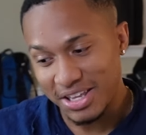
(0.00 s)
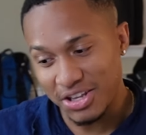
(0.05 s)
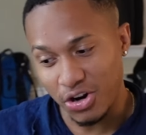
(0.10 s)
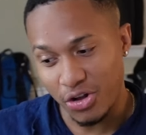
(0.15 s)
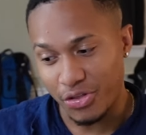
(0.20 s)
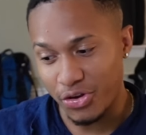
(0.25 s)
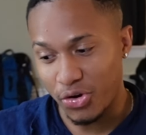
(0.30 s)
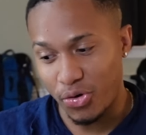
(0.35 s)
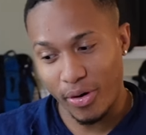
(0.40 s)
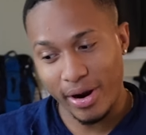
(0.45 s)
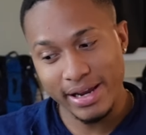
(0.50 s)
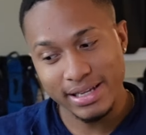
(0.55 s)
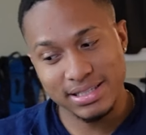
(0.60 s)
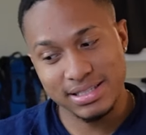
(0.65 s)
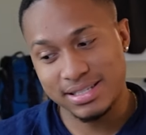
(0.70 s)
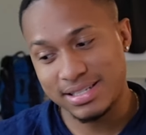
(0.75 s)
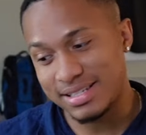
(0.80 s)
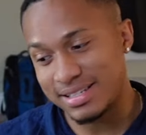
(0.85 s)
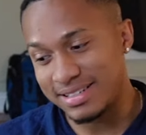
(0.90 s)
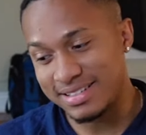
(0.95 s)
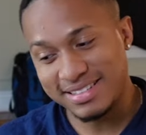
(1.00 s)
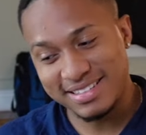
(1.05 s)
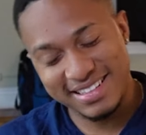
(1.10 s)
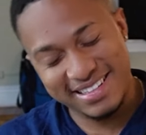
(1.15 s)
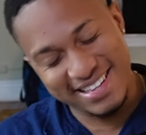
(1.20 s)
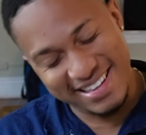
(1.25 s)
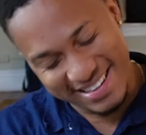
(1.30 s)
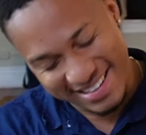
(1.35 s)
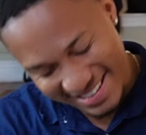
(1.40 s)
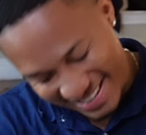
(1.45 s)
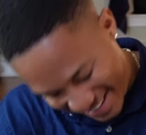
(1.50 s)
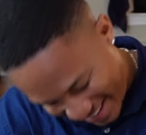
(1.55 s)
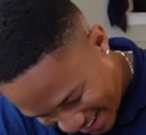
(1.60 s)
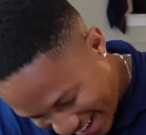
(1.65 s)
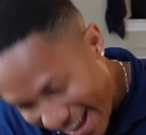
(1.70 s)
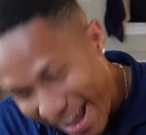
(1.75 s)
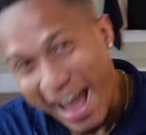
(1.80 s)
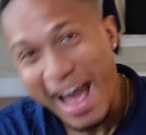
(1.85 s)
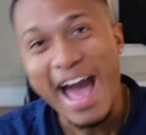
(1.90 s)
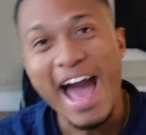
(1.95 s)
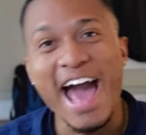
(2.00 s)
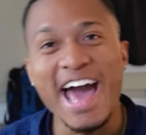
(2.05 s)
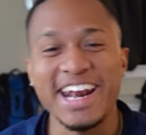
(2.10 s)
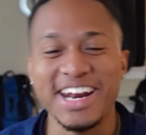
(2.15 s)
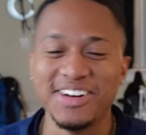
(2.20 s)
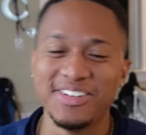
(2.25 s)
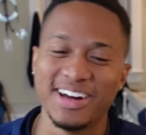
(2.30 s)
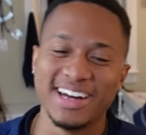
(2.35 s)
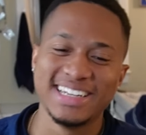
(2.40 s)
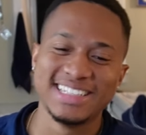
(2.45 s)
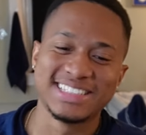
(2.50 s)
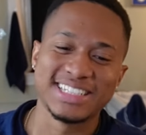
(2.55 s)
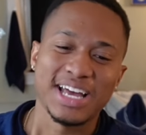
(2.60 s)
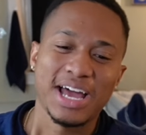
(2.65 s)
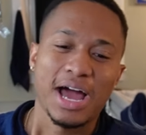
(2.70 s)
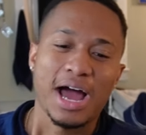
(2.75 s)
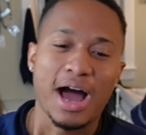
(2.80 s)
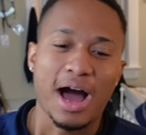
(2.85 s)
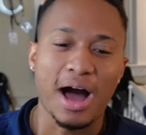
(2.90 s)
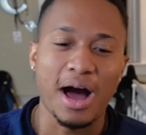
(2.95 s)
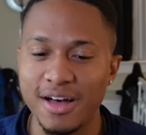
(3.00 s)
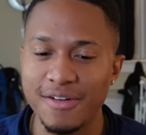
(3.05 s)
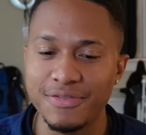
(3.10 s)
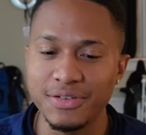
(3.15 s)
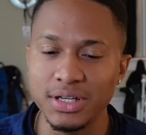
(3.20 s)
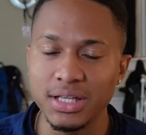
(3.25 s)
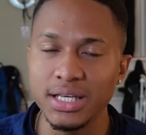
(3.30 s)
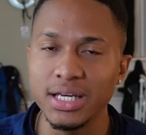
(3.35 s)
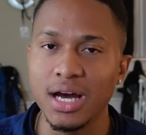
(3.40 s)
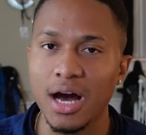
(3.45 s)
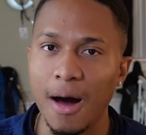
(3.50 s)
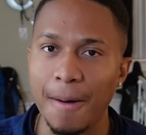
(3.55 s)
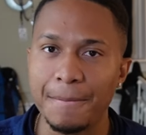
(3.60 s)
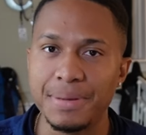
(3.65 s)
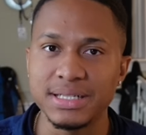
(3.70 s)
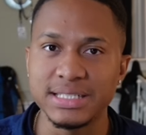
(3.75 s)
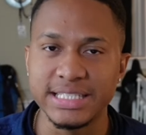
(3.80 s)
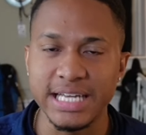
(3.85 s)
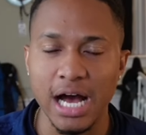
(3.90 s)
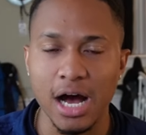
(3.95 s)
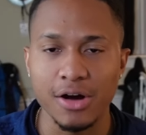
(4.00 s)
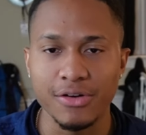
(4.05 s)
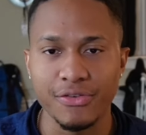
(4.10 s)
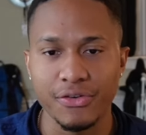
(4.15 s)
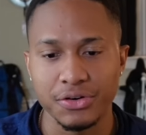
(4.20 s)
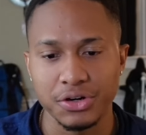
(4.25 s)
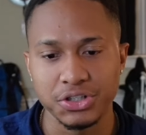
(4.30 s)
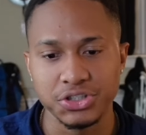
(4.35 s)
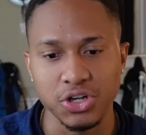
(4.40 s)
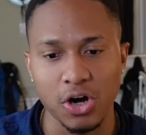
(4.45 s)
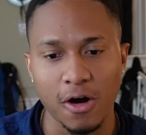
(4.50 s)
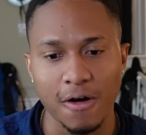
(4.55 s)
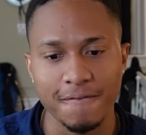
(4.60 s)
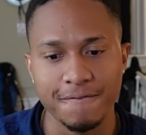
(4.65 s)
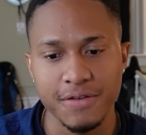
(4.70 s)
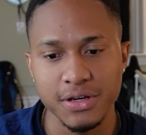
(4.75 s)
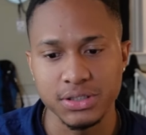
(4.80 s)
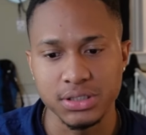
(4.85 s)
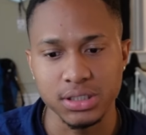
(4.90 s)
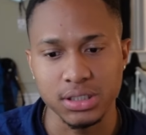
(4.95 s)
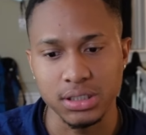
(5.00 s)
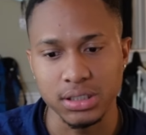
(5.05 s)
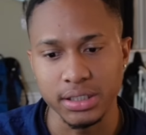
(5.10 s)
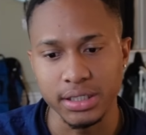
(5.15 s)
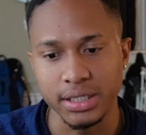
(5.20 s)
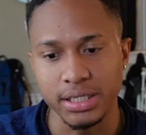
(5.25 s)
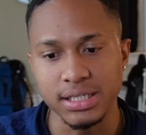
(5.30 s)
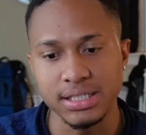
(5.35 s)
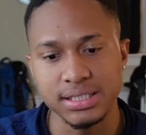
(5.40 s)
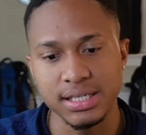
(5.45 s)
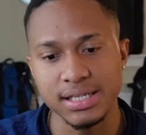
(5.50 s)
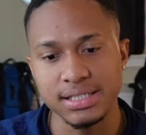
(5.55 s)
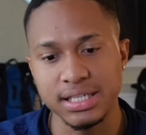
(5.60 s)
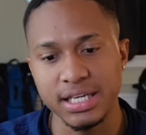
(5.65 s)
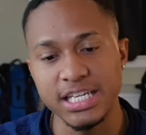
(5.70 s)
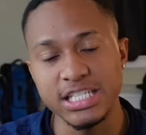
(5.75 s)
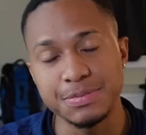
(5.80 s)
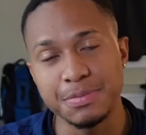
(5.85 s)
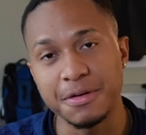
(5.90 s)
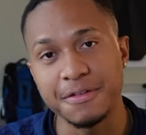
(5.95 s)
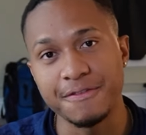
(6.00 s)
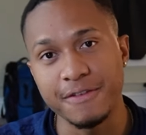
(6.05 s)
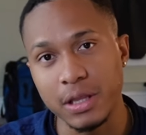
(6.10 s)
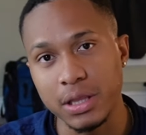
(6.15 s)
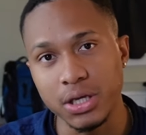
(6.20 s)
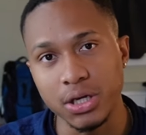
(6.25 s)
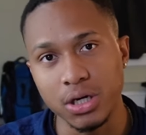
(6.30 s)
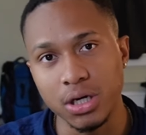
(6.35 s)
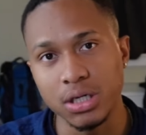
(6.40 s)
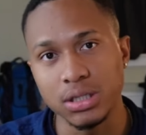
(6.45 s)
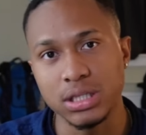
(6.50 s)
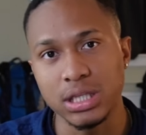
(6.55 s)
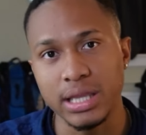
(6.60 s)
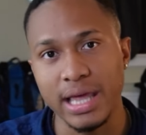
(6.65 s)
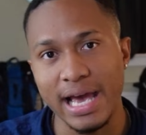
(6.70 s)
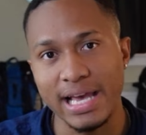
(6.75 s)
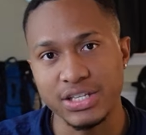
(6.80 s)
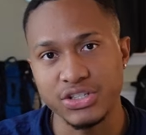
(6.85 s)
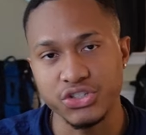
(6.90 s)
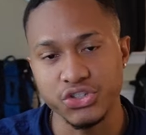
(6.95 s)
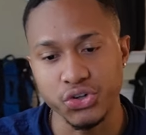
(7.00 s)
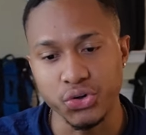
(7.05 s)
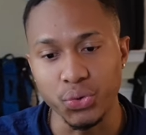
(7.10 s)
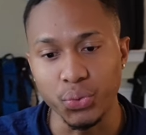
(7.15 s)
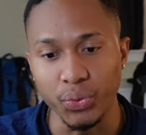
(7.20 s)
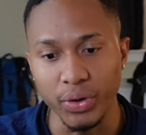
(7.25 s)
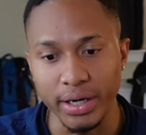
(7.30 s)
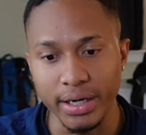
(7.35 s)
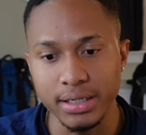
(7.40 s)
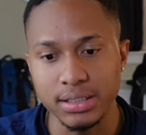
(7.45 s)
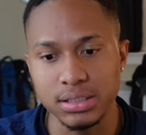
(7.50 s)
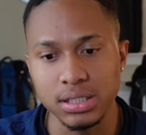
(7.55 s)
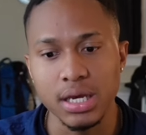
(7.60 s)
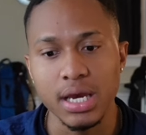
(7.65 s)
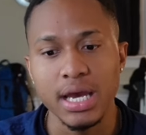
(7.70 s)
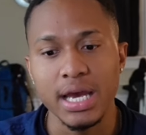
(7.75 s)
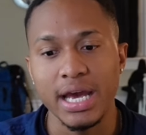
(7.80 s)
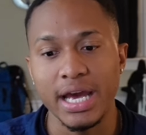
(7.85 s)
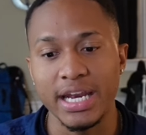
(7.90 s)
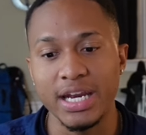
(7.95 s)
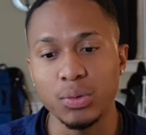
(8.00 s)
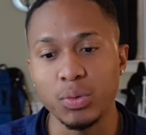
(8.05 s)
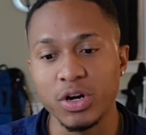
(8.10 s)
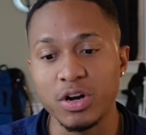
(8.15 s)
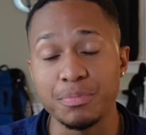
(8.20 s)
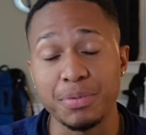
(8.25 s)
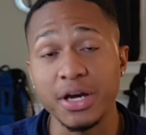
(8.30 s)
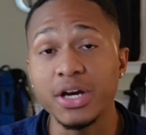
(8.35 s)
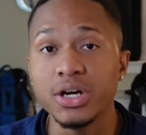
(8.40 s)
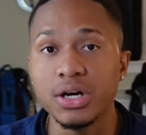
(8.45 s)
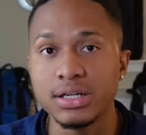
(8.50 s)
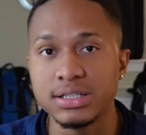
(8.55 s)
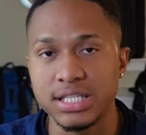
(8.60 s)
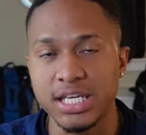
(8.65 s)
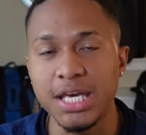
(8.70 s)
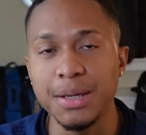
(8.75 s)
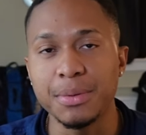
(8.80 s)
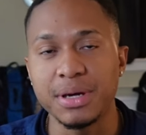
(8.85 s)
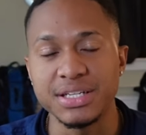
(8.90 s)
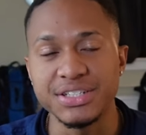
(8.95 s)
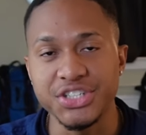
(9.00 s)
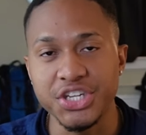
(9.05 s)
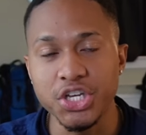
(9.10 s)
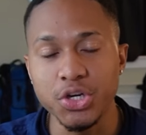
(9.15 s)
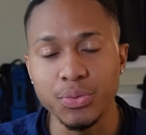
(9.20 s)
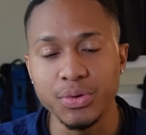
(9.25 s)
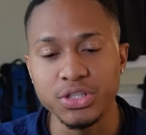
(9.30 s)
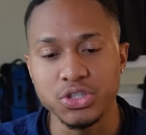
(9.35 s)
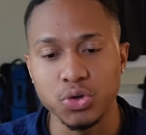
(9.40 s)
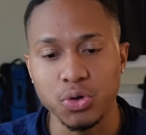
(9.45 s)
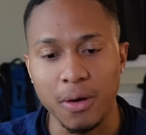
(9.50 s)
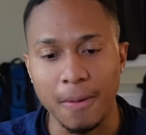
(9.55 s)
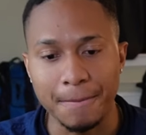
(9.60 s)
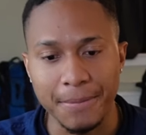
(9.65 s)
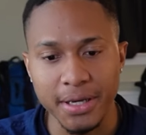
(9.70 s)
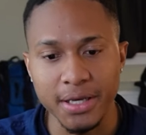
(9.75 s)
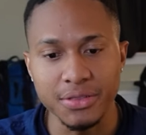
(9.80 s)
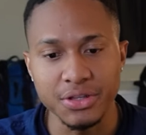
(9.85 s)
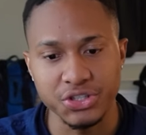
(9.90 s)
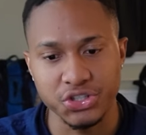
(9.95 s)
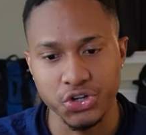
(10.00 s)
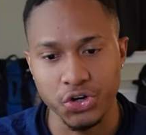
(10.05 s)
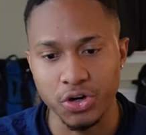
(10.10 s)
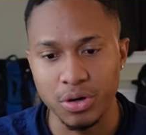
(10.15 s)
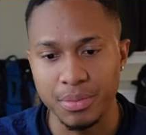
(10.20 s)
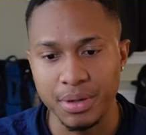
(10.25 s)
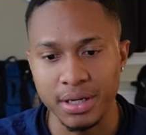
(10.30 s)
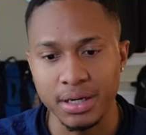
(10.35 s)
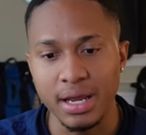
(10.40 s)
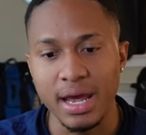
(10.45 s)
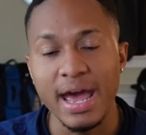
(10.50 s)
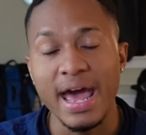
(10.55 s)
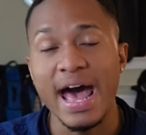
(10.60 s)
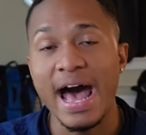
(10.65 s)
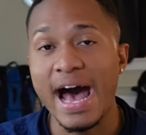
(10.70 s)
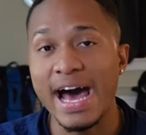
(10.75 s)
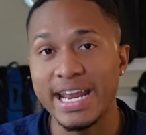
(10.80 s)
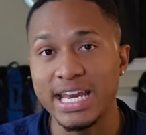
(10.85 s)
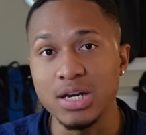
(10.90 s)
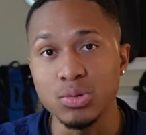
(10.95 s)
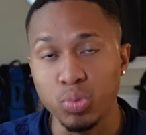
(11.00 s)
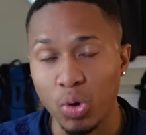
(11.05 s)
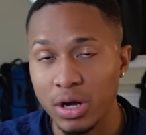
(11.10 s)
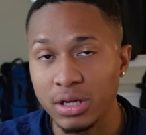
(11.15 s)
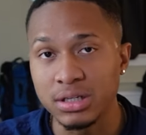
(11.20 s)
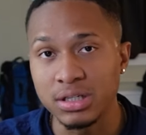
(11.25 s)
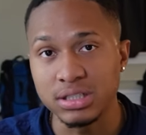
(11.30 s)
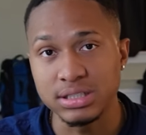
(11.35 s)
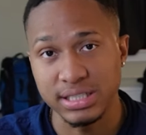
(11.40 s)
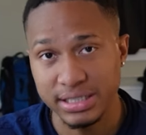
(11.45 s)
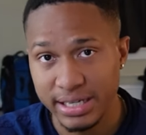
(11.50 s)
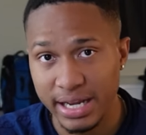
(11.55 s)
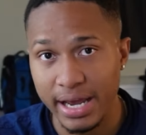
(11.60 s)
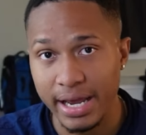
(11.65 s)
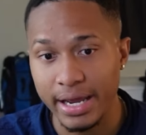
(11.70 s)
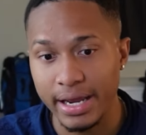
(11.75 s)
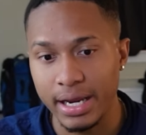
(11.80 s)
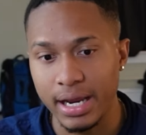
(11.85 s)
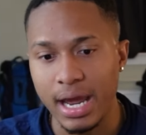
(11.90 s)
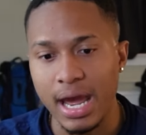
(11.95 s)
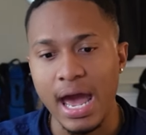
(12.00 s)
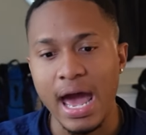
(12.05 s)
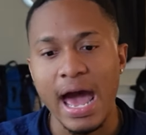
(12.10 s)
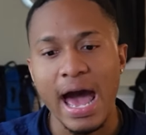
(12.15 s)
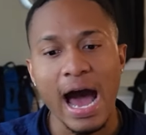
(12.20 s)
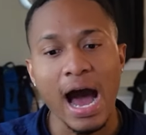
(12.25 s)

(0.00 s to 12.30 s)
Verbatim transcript: You know, the greats. Anyways, it's definitely up and down for Nadal physically. He says that he's been feeling good the last two weeks, and he would have been good to keep continuing to compete this tournament had he won today.